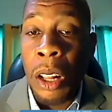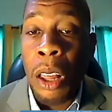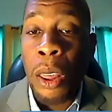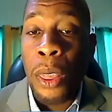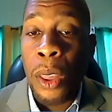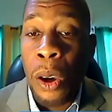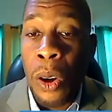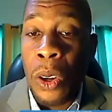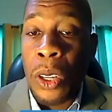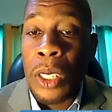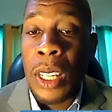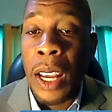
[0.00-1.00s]

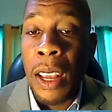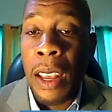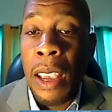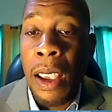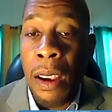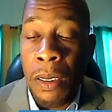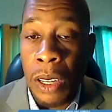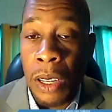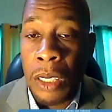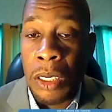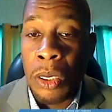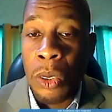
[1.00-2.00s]
Those are
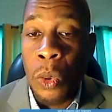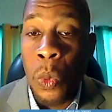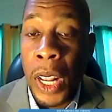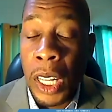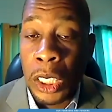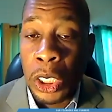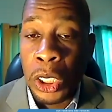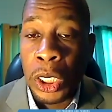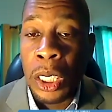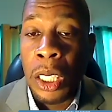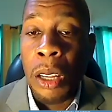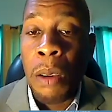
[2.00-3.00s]
areas
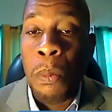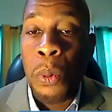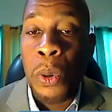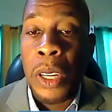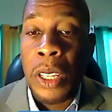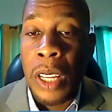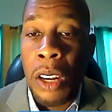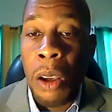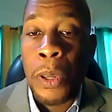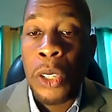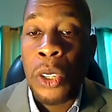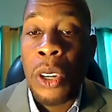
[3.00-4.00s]
which present
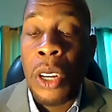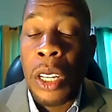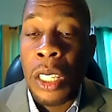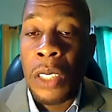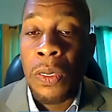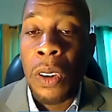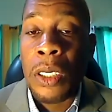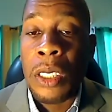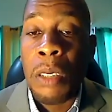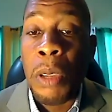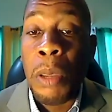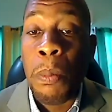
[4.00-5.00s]
opportunities for us
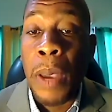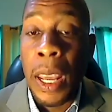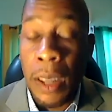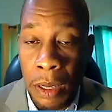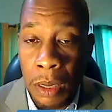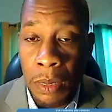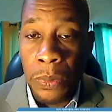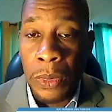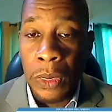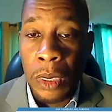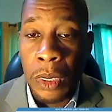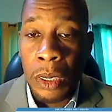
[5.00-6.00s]
to be better
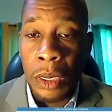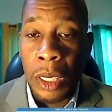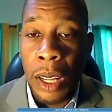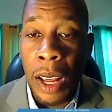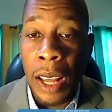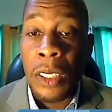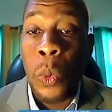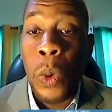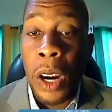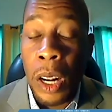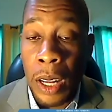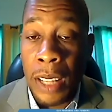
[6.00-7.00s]
as a
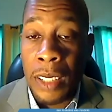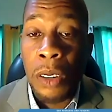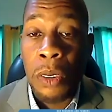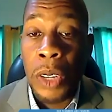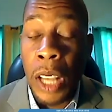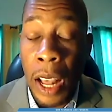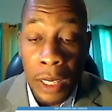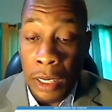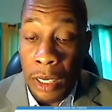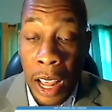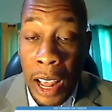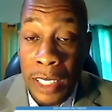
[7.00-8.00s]
world, as a
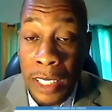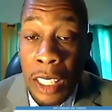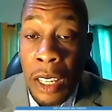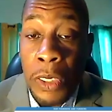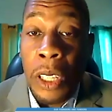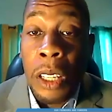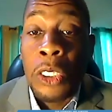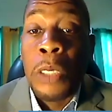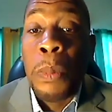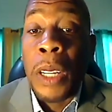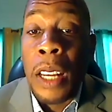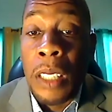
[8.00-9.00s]
as an individual country,
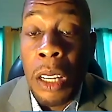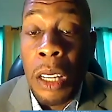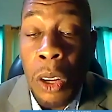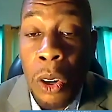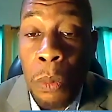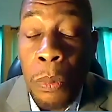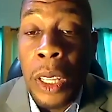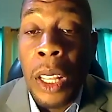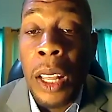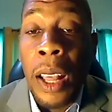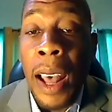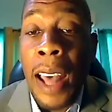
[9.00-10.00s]
but as a globe.
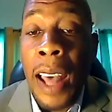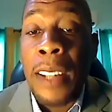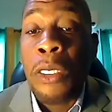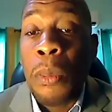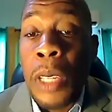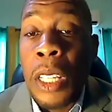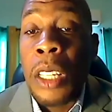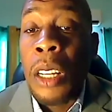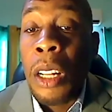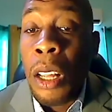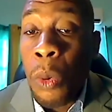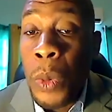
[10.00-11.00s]
And to me,
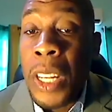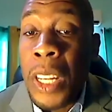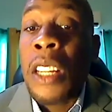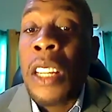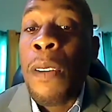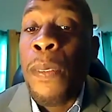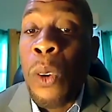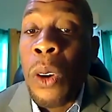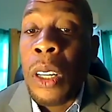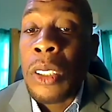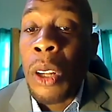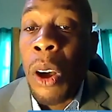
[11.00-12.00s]
we need to
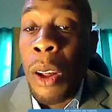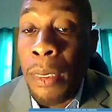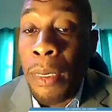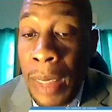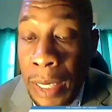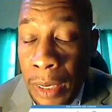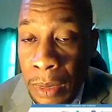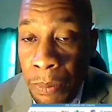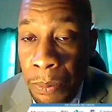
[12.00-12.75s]
focus on that.